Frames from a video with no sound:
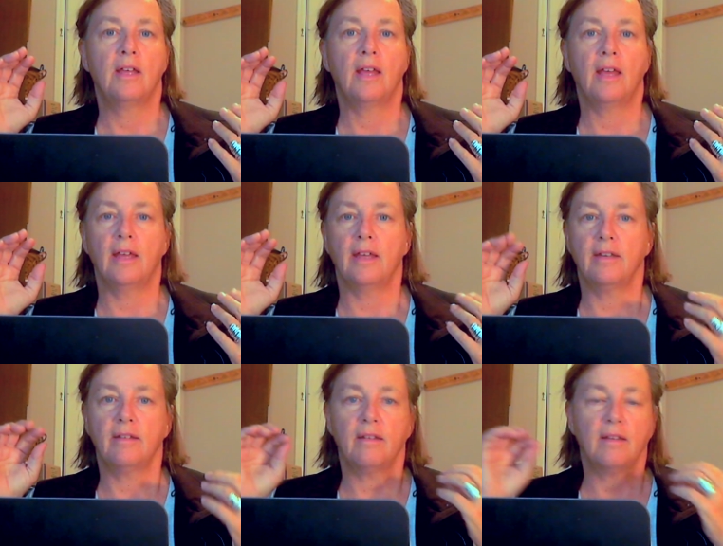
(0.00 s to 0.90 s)

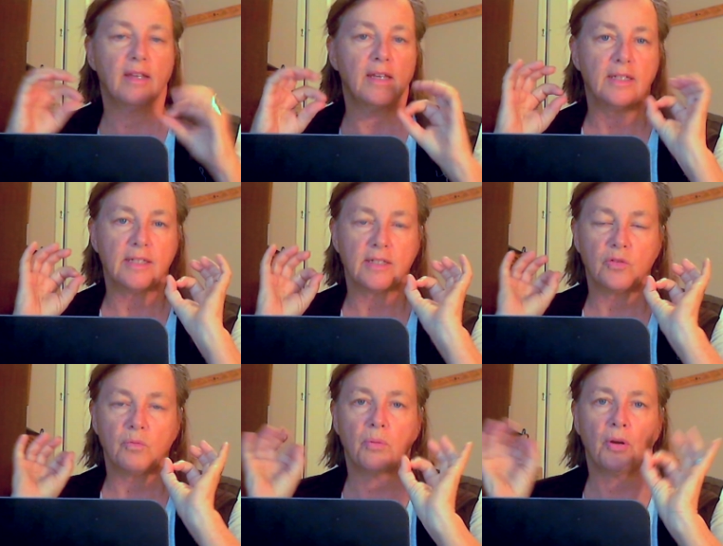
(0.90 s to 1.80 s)
and is
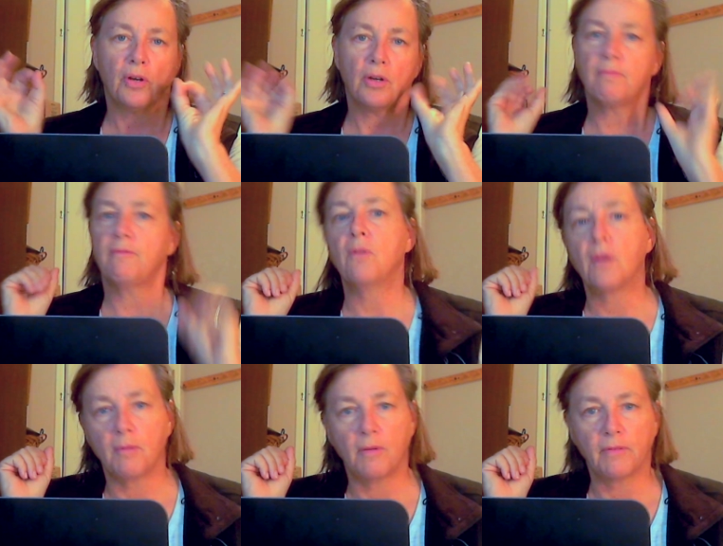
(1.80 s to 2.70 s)
superb
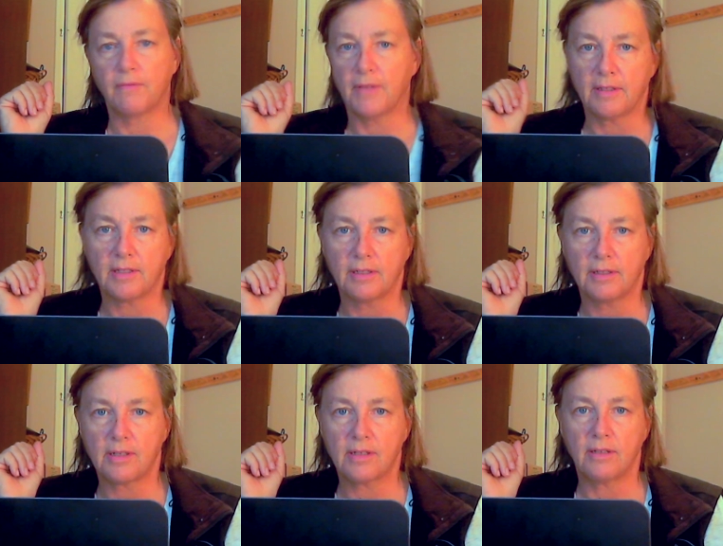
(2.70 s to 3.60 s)
form over
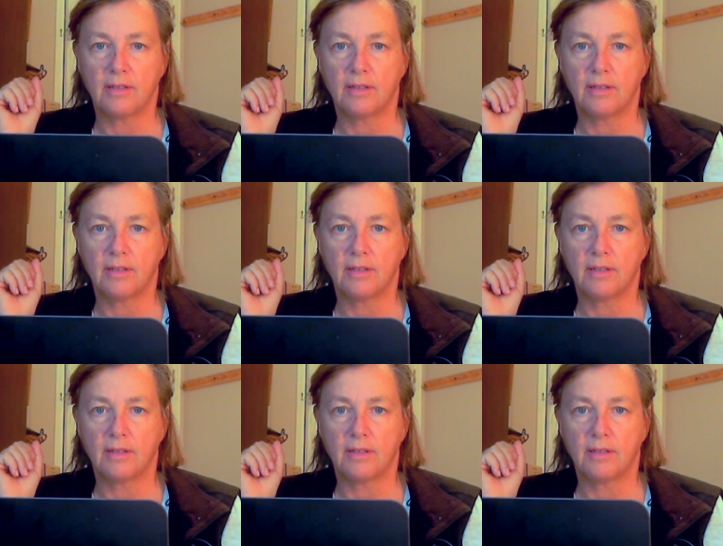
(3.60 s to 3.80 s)
fences,